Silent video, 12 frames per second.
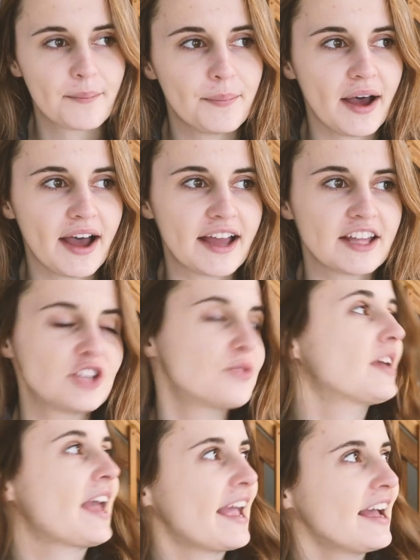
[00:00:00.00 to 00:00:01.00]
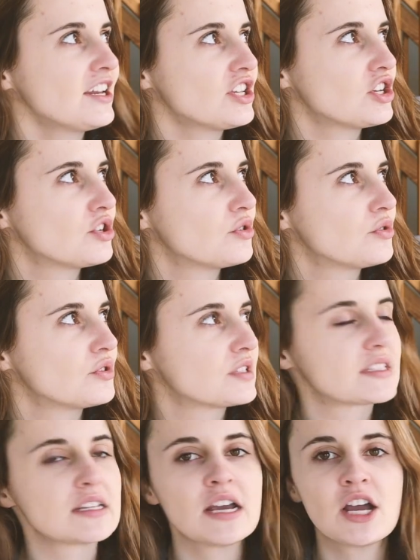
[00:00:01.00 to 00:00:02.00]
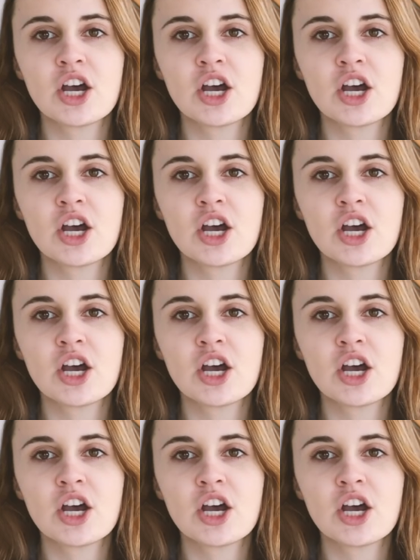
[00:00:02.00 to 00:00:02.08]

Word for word: But you can use